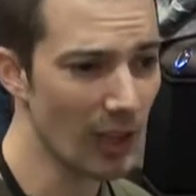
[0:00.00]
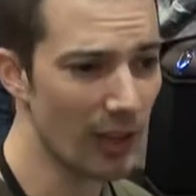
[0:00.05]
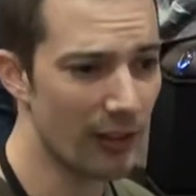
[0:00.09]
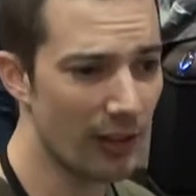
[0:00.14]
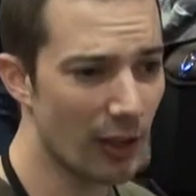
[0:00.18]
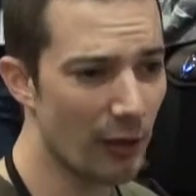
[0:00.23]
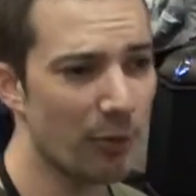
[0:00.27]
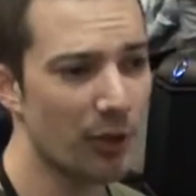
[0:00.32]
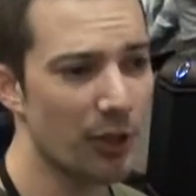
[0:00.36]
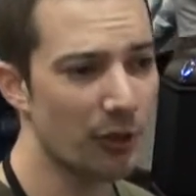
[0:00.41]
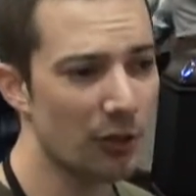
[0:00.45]

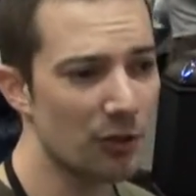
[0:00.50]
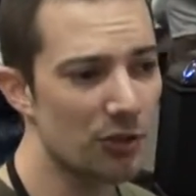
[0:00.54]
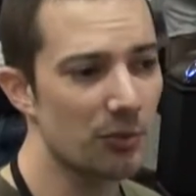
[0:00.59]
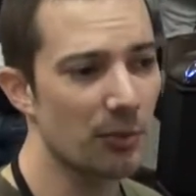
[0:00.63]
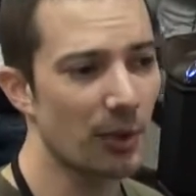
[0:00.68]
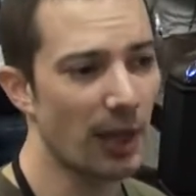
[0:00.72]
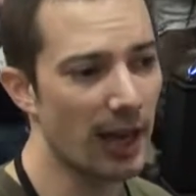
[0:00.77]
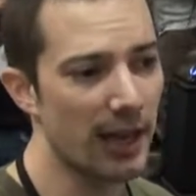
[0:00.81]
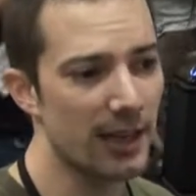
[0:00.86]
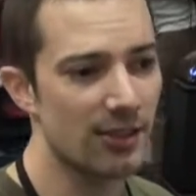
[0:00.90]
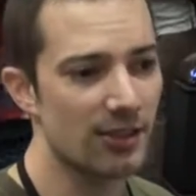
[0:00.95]
They're pretty awesome
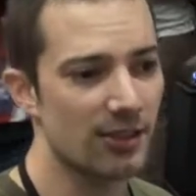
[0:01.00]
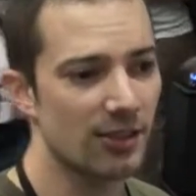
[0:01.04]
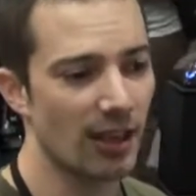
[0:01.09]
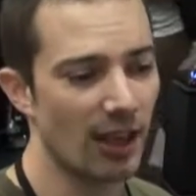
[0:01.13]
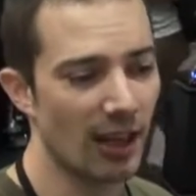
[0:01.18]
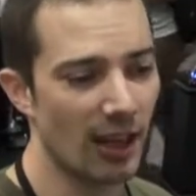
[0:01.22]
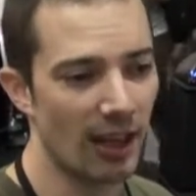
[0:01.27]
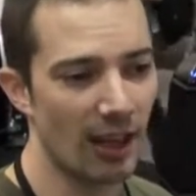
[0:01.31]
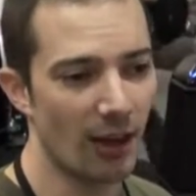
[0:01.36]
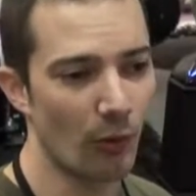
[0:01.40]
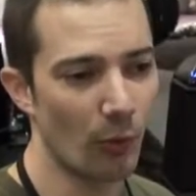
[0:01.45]
guys.
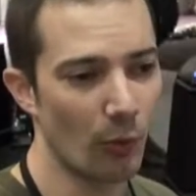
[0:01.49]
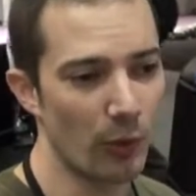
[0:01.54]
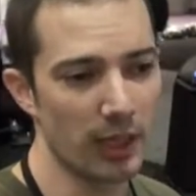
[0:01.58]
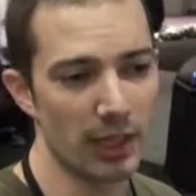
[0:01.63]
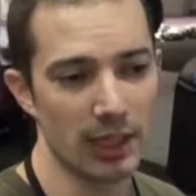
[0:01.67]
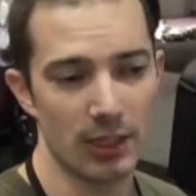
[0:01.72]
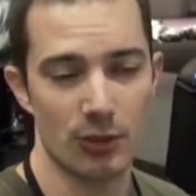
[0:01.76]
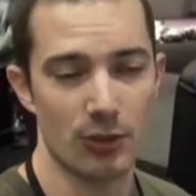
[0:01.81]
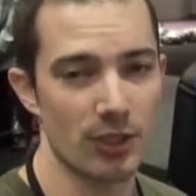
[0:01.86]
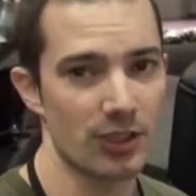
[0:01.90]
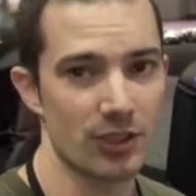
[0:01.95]
We
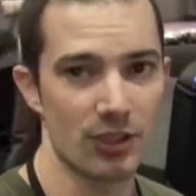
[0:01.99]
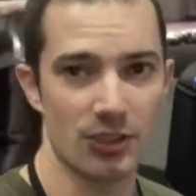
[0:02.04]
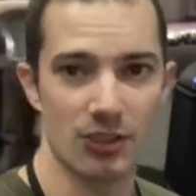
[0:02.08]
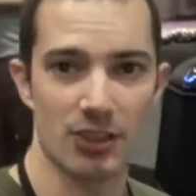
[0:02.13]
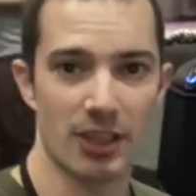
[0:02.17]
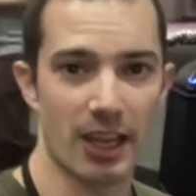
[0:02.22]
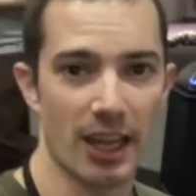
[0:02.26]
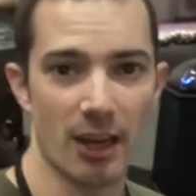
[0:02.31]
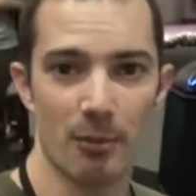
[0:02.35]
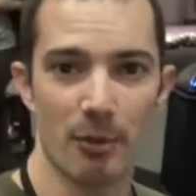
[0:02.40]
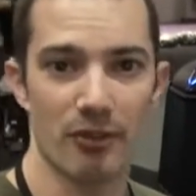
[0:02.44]
literally
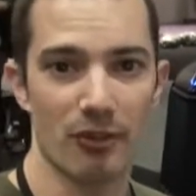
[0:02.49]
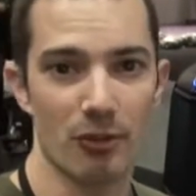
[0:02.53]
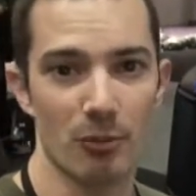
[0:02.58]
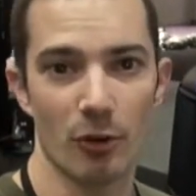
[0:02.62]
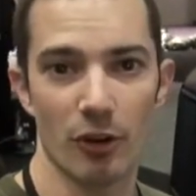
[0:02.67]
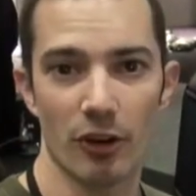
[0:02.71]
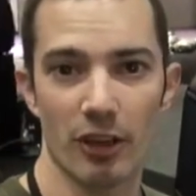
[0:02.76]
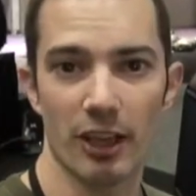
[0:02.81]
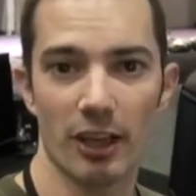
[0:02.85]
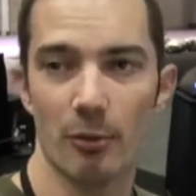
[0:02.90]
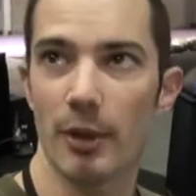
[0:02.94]
just get up every morning